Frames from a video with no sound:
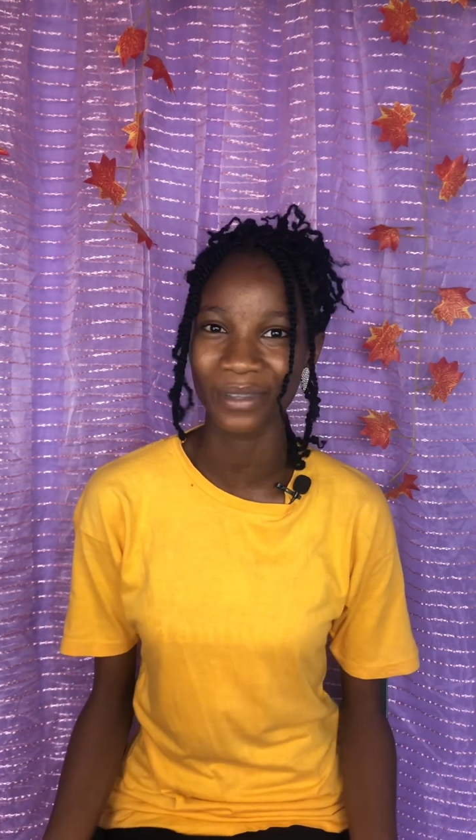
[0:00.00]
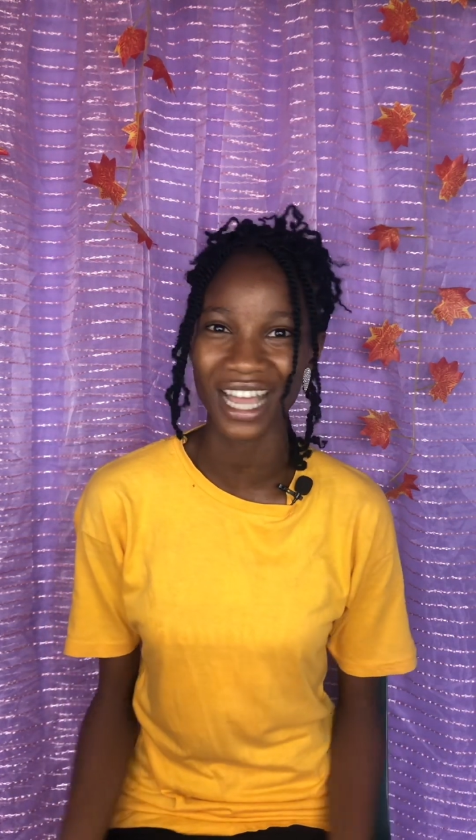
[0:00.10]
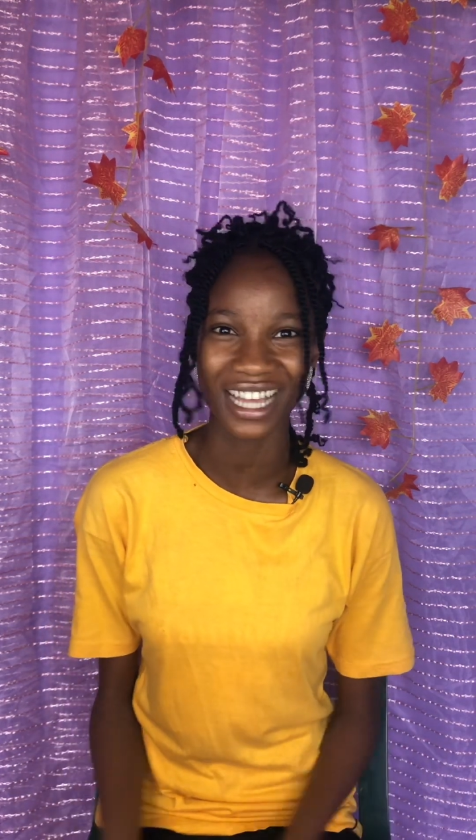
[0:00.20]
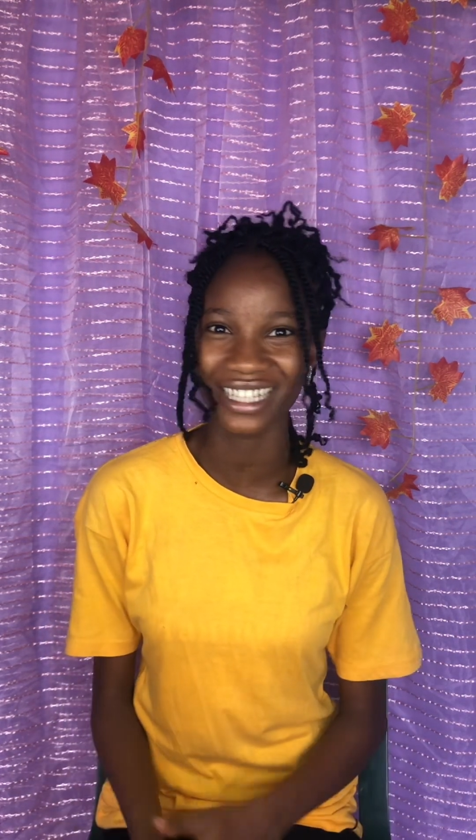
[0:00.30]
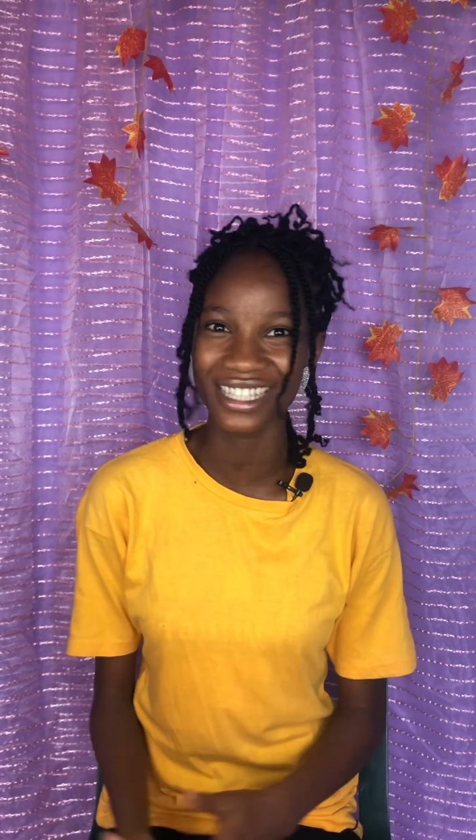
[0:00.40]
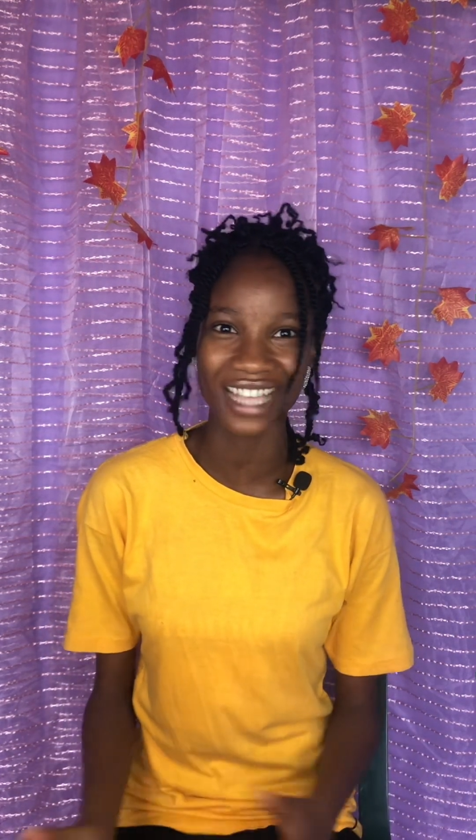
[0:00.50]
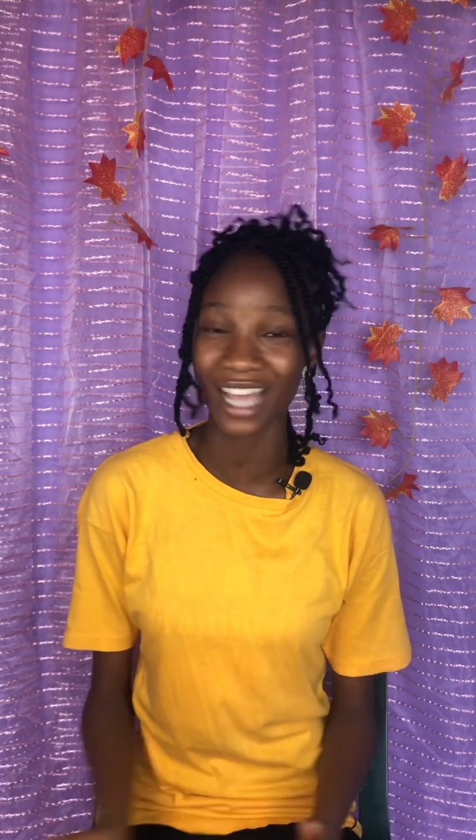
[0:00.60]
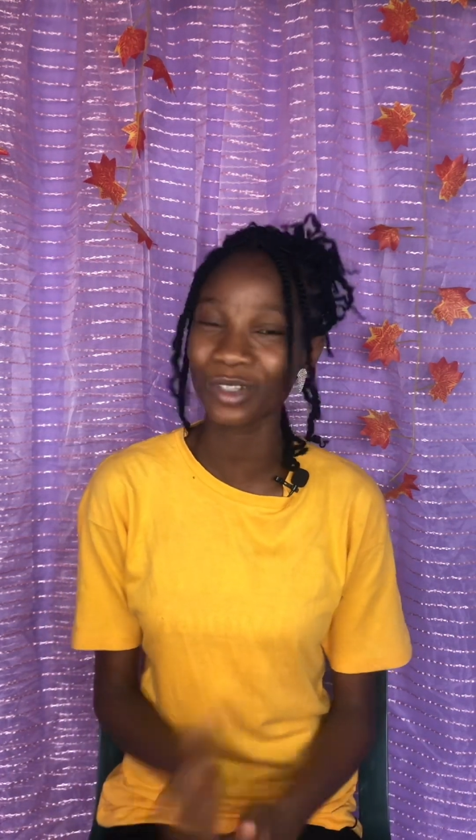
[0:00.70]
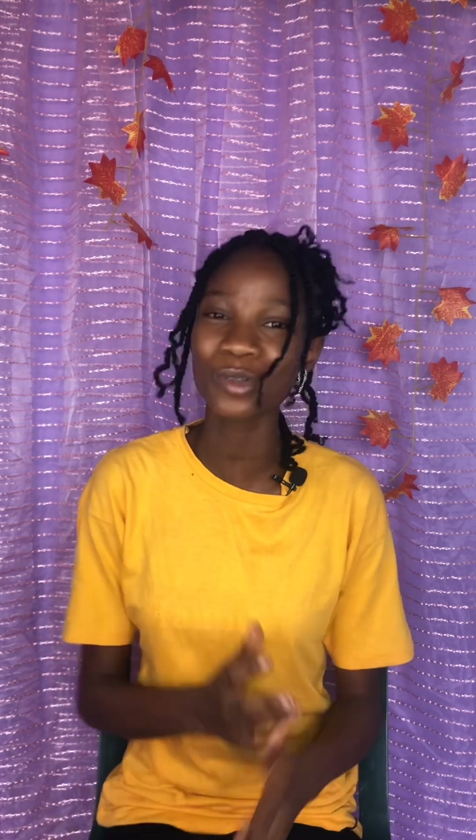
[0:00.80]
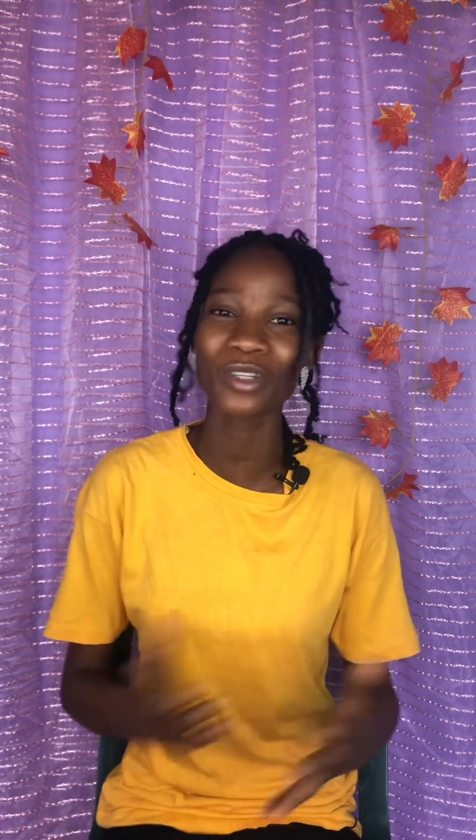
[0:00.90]
that is,
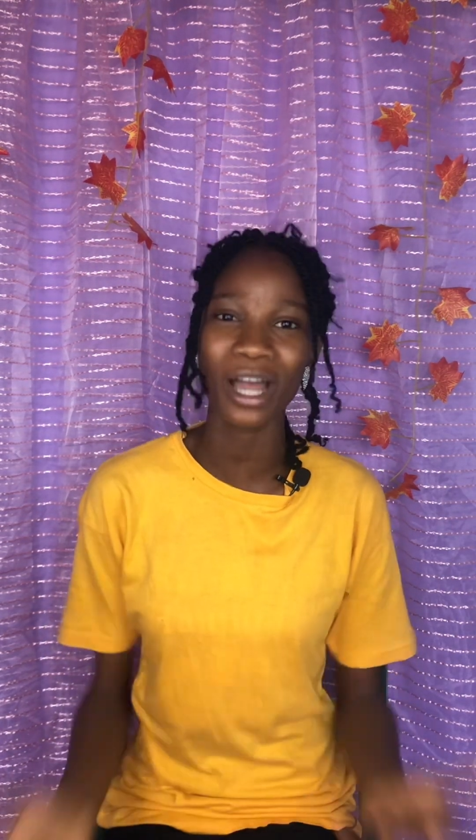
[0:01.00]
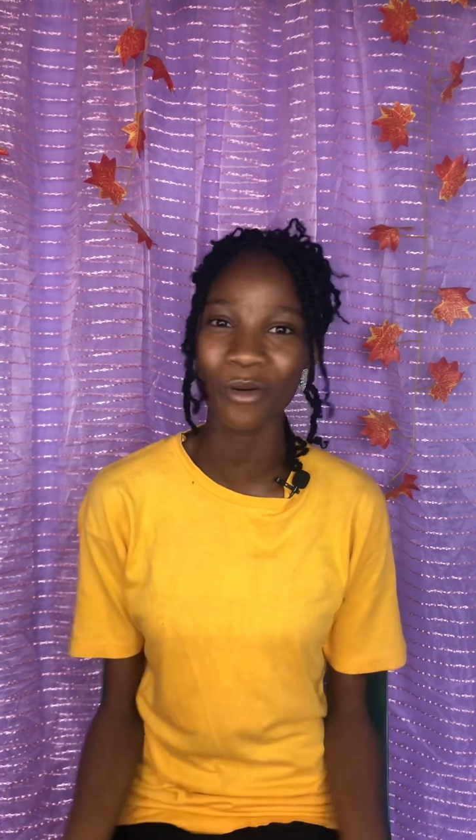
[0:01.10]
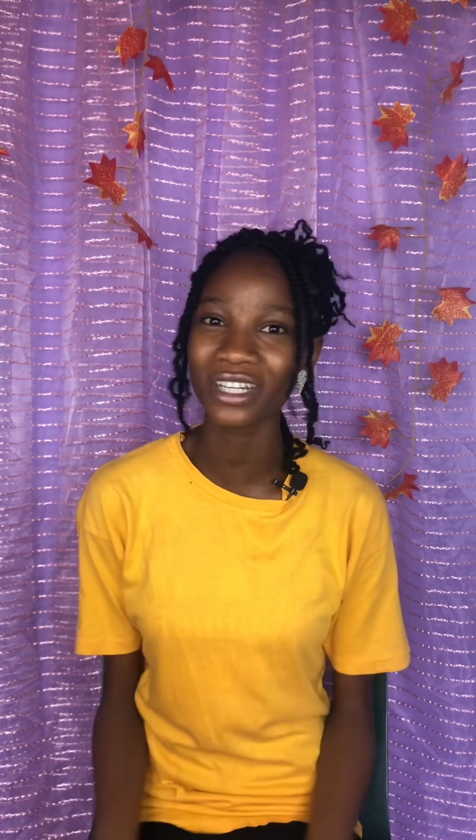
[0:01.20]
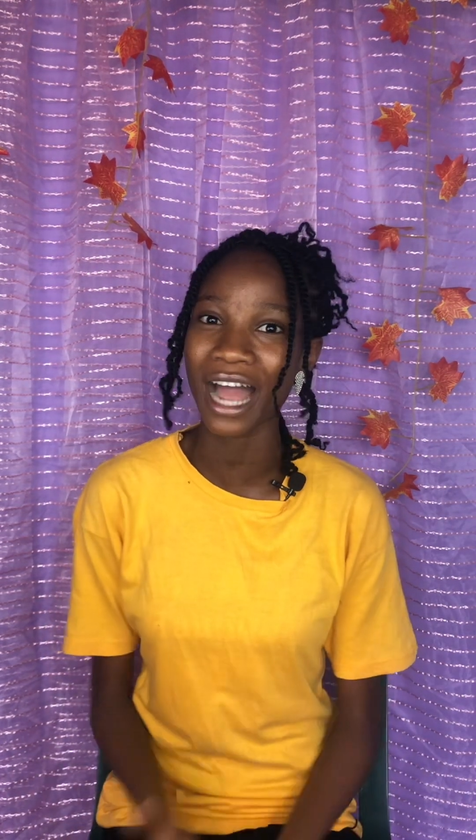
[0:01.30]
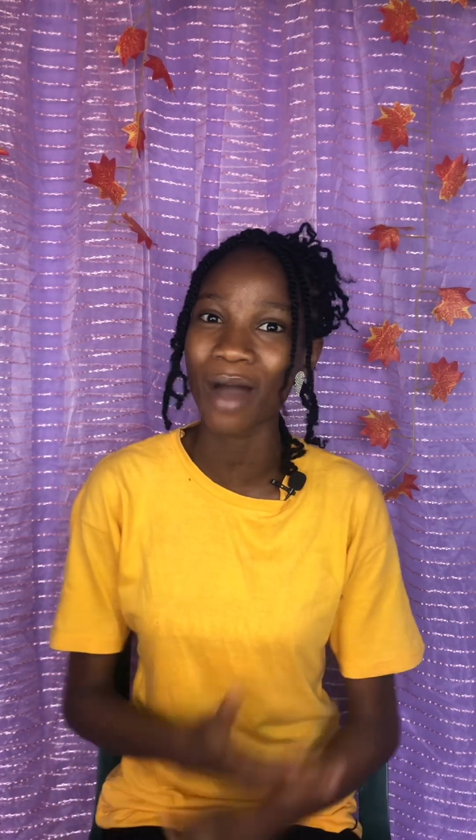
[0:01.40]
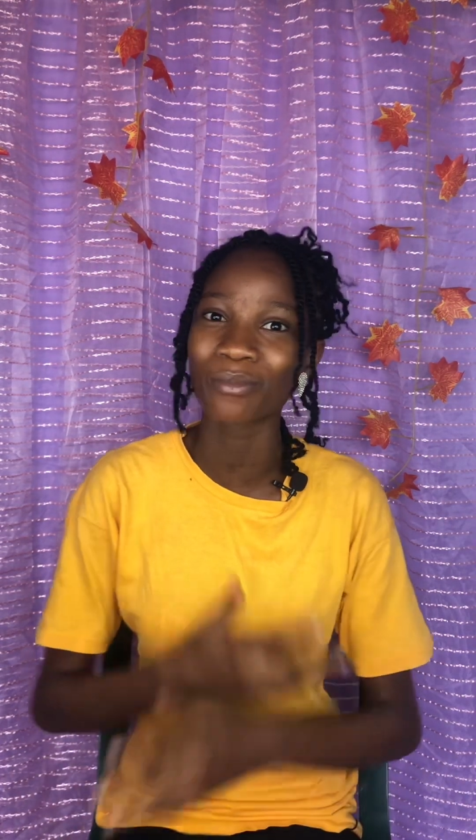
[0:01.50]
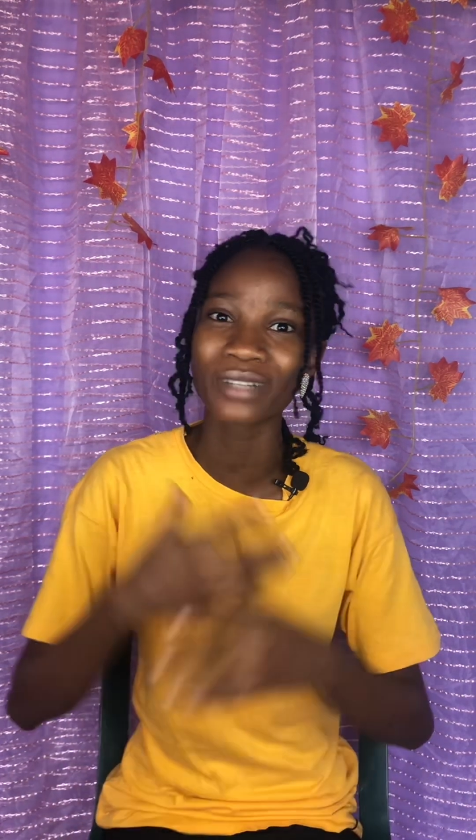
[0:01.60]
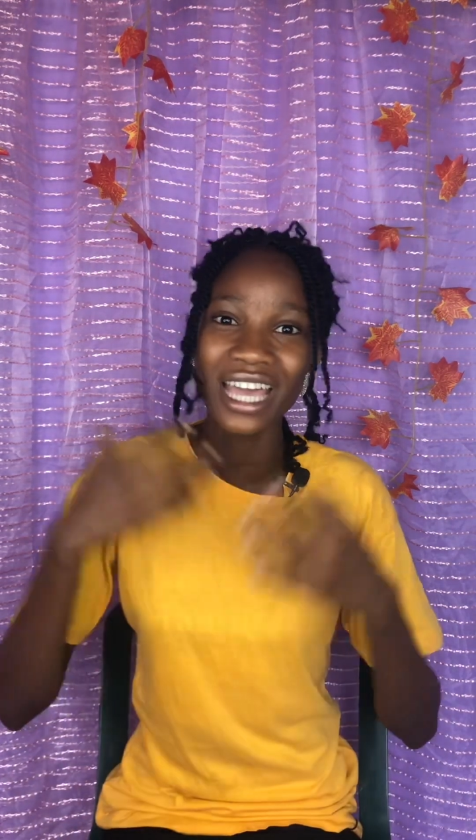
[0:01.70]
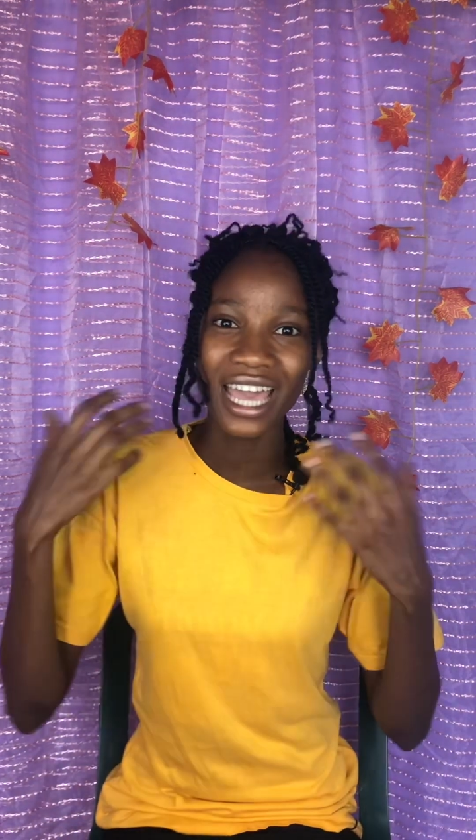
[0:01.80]
I don't know that what I'm